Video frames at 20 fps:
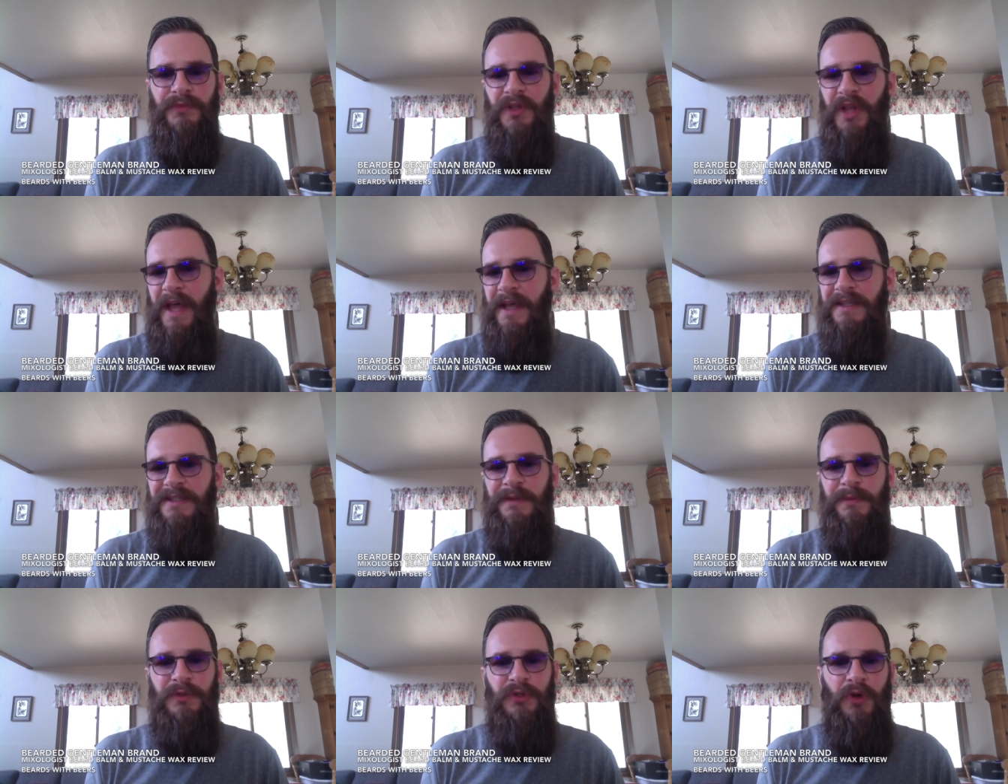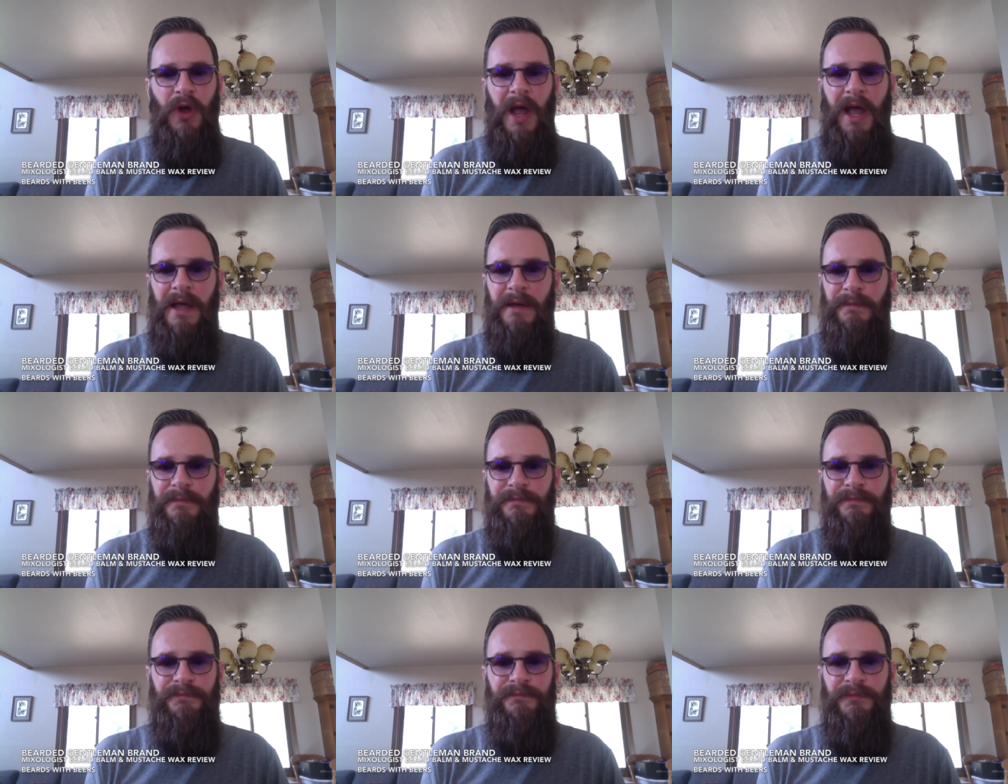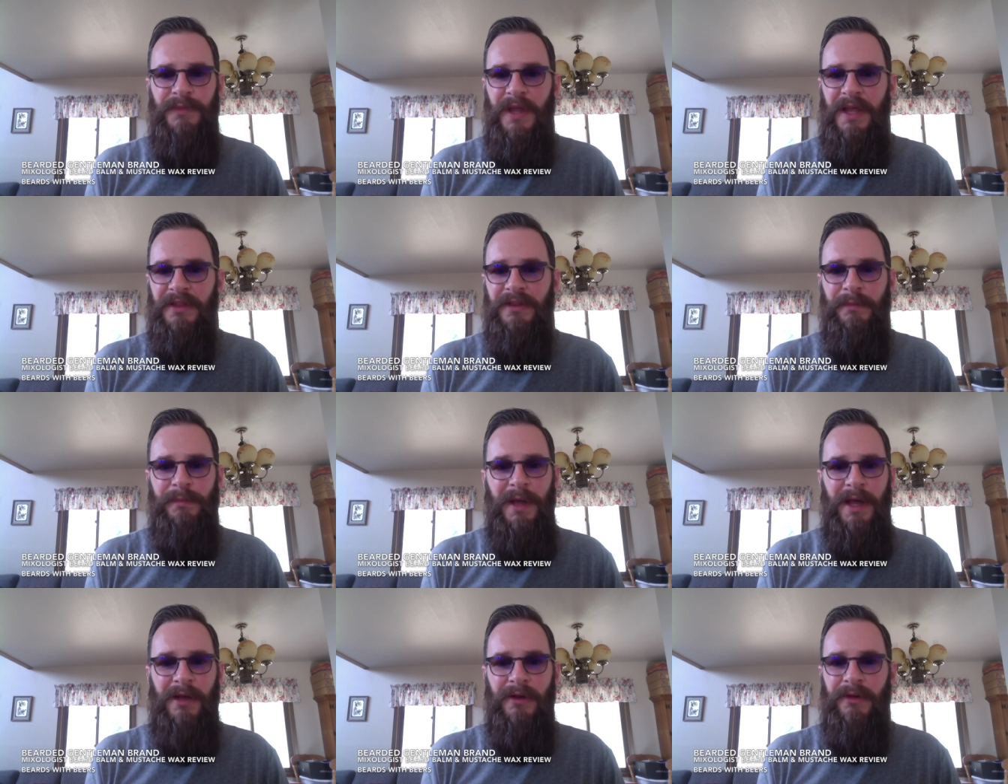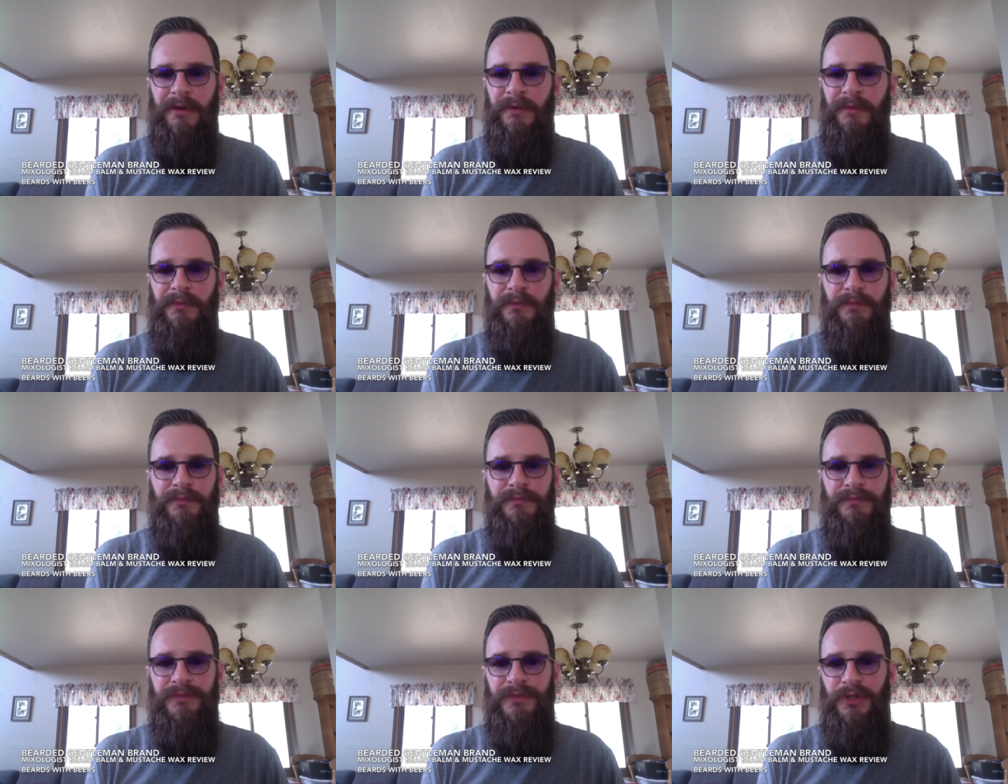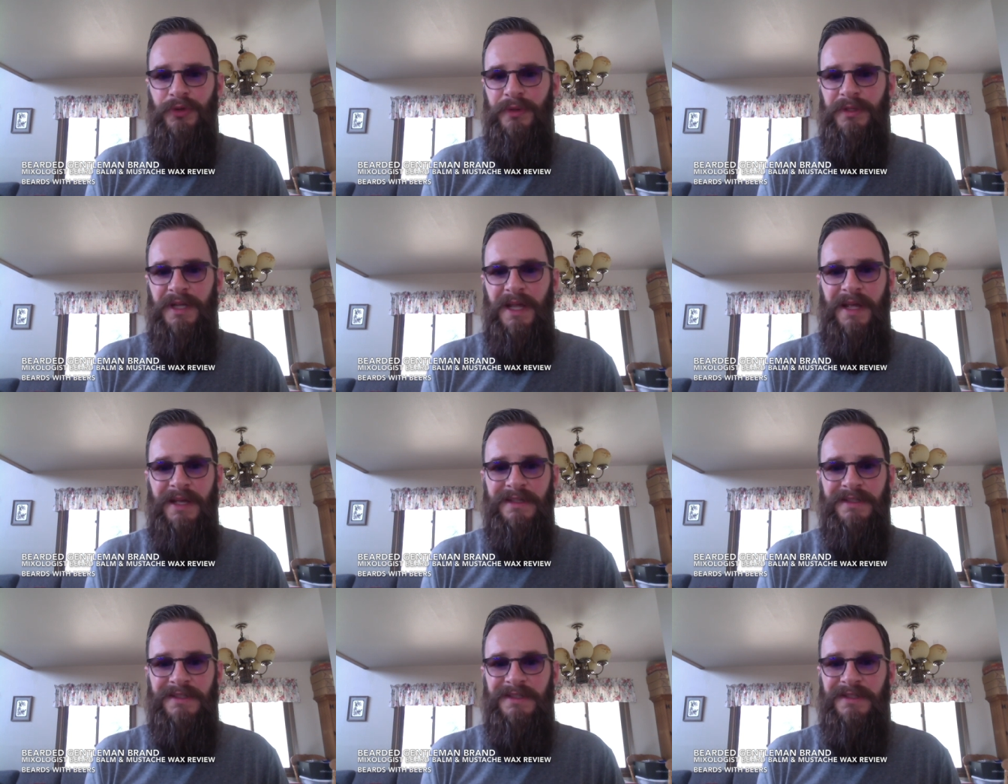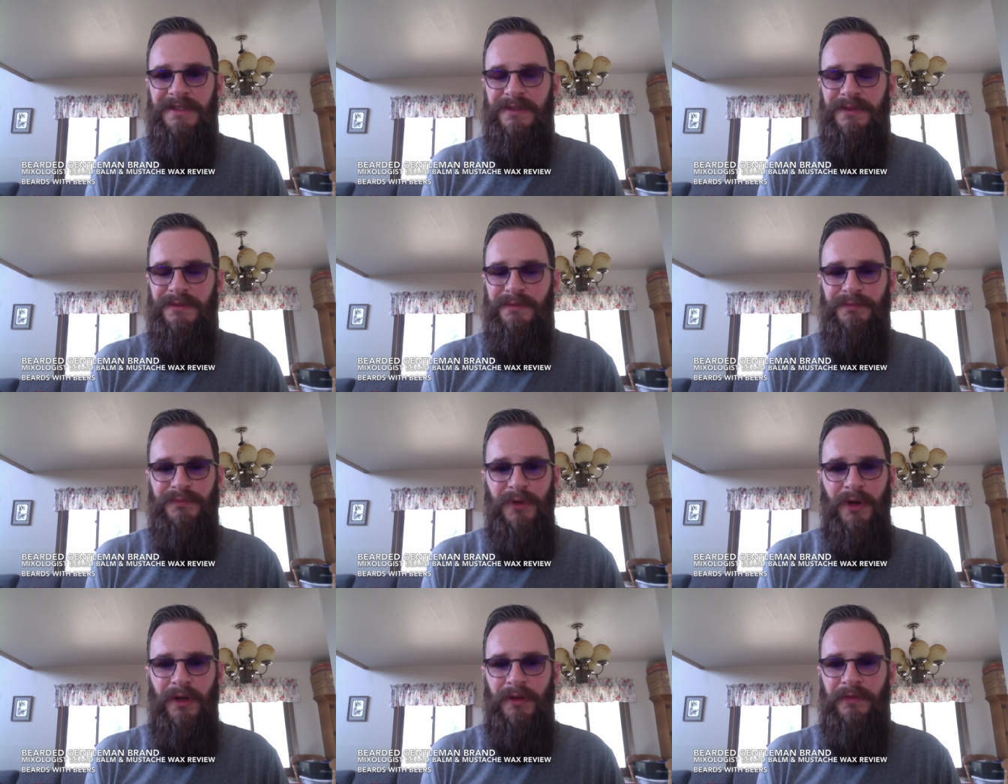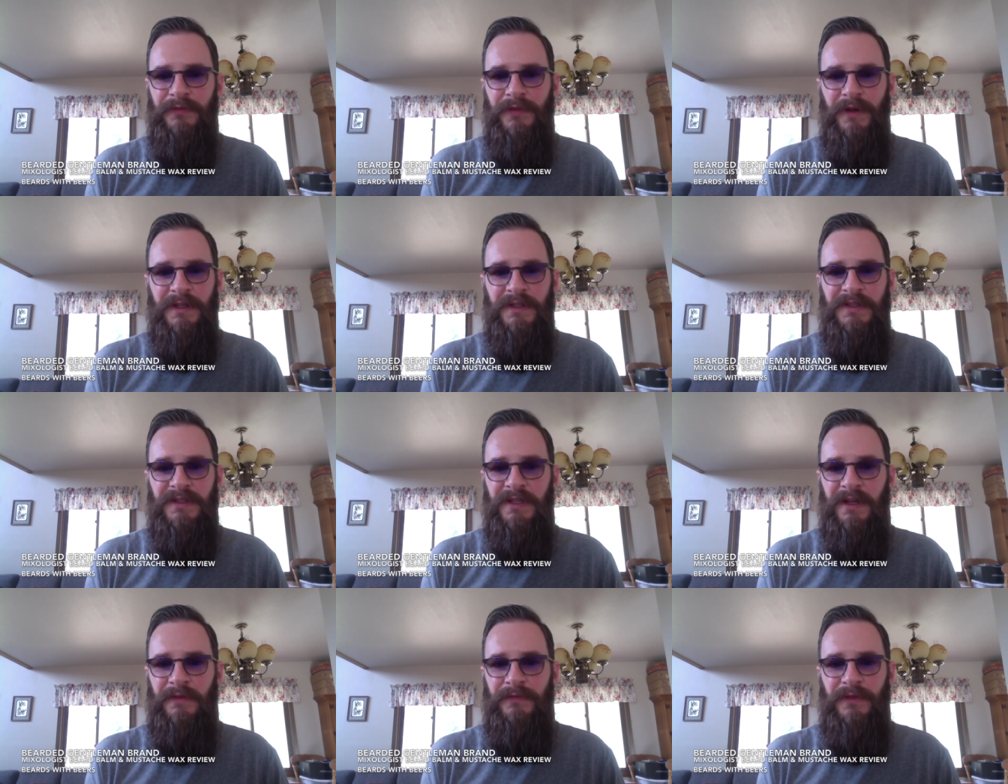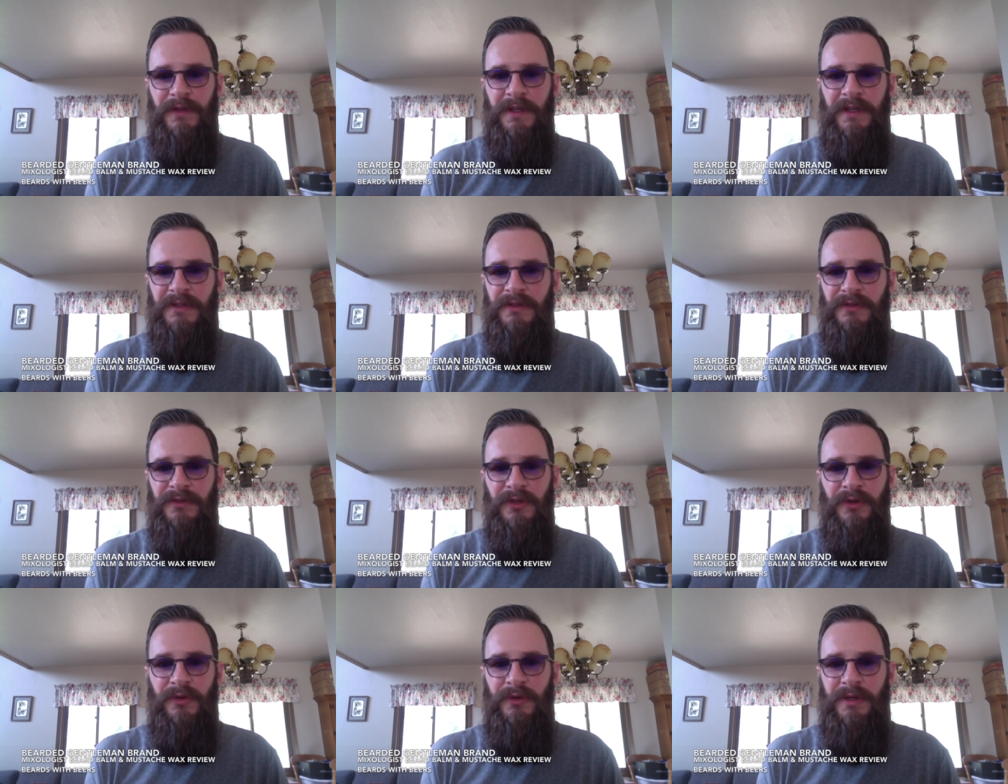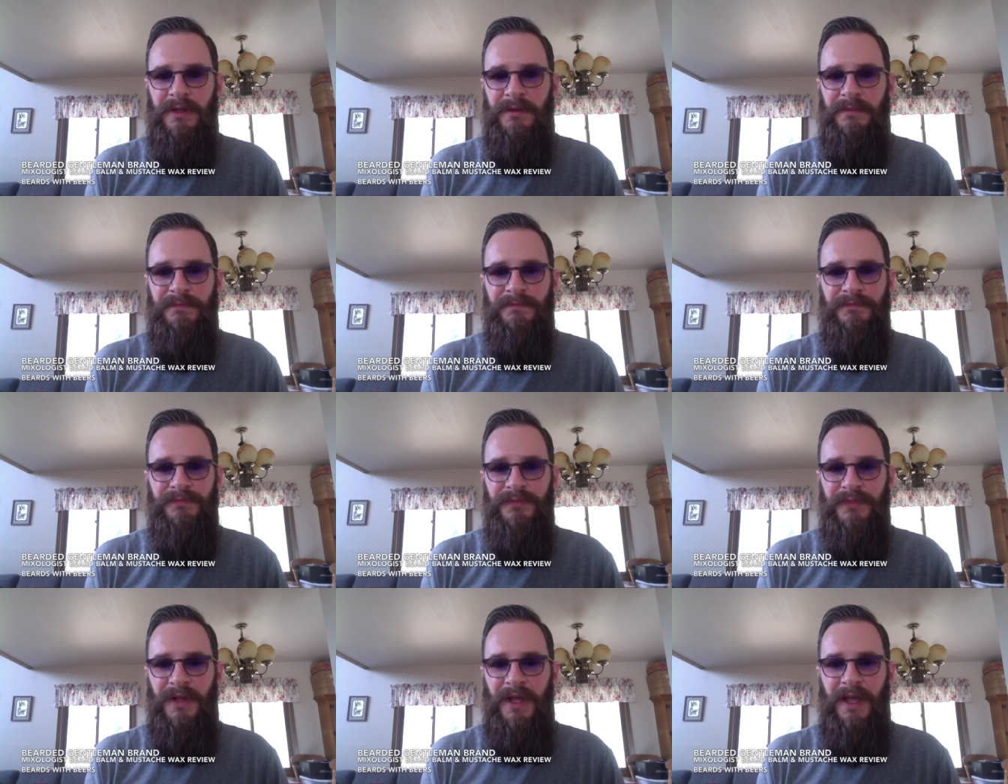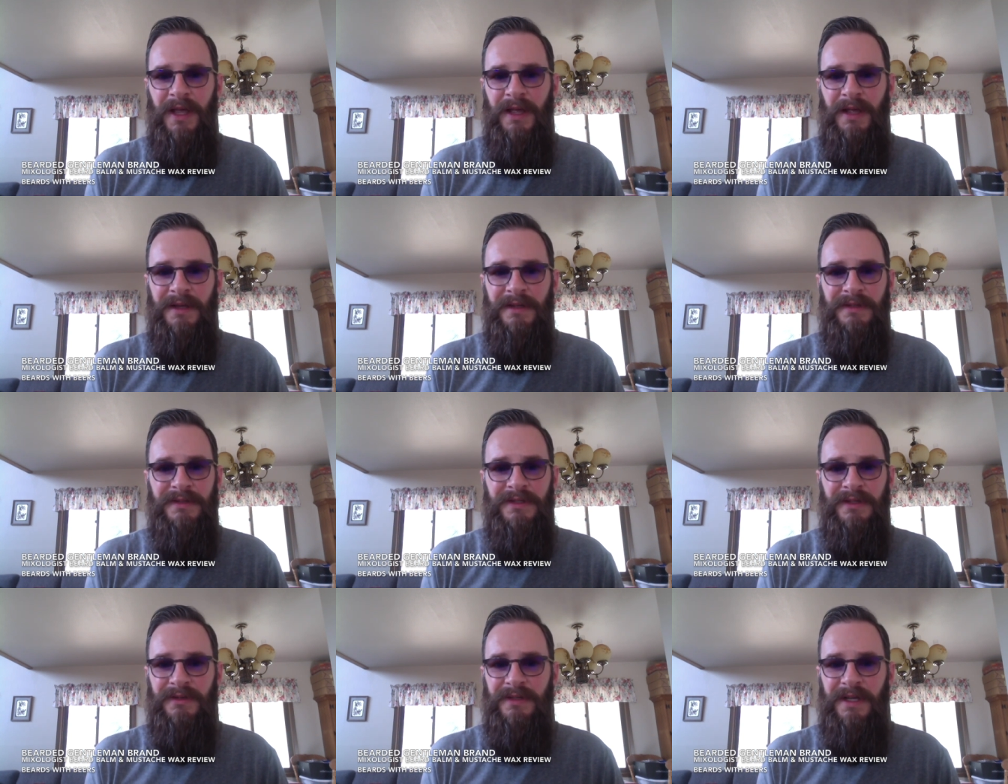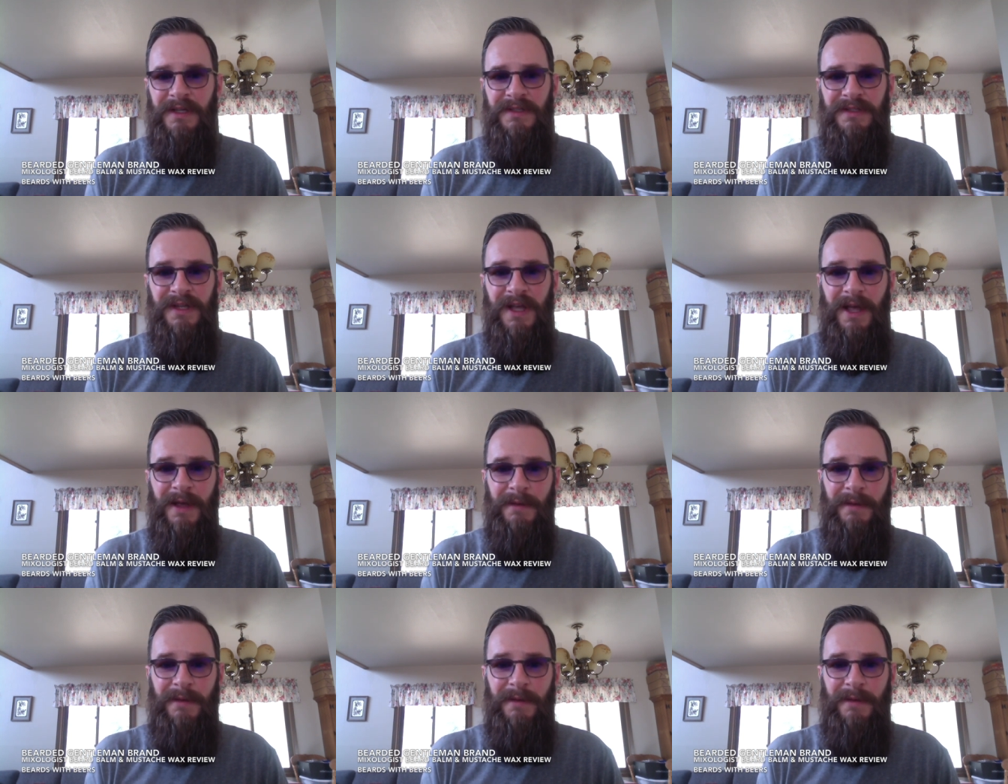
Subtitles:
Like, subscribe, hit the bell, do a dance, all the fun stuff the kids are doing. And until next